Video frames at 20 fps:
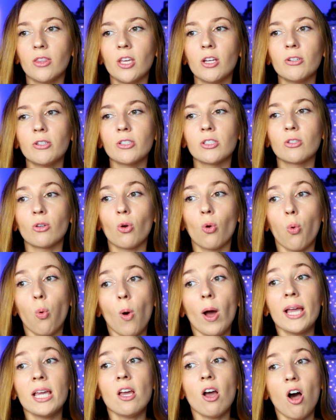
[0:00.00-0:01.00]
there is
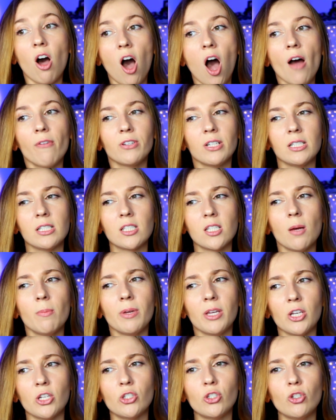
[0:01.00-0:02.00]
quite often some
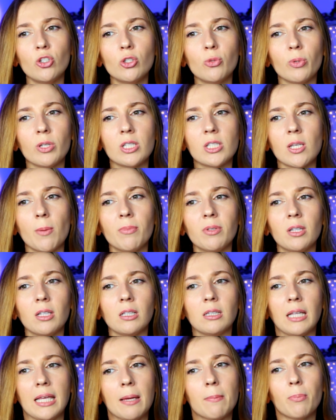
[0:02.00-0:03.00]
issues with some of the
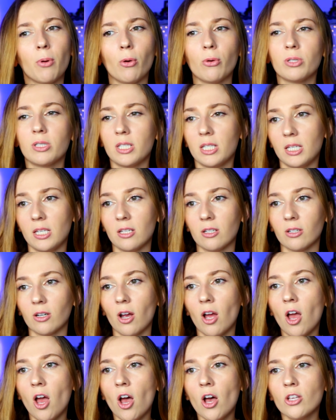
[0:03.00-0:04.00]
lampposts
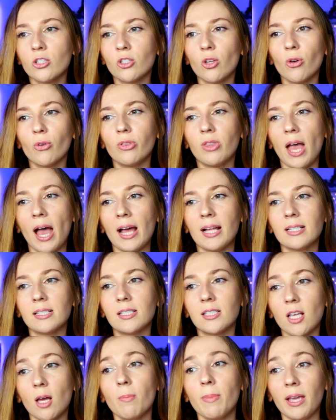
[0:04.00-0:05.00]
here, so that
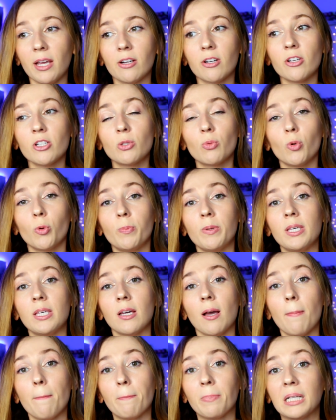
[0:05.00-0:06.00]
some areas will be
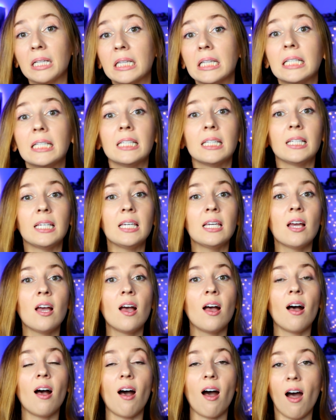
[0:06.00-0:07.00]
completely
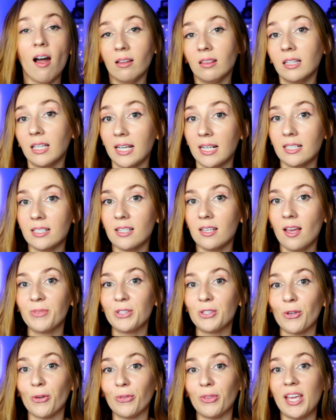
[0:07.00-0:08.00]
unlit.
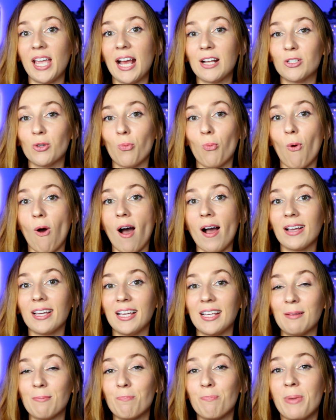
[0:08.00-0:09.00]
So they had to
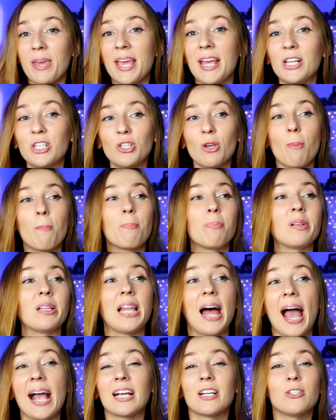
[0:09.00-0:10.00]
walk in pitch
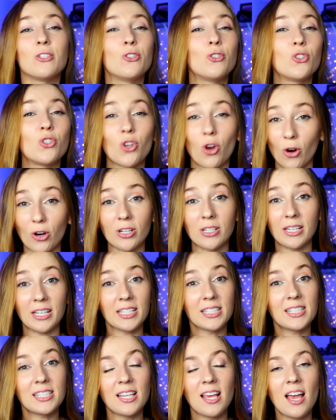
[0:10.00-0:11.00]
black
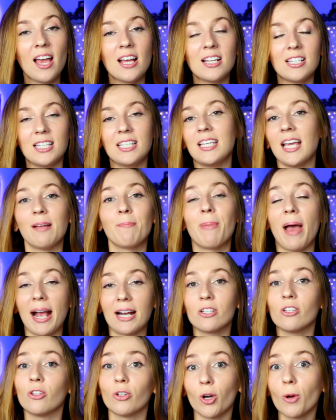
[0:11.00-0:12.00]
darkness to get
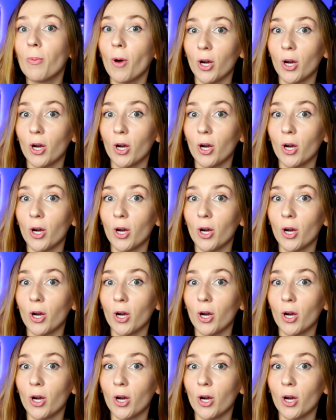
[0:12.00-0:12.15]
back to their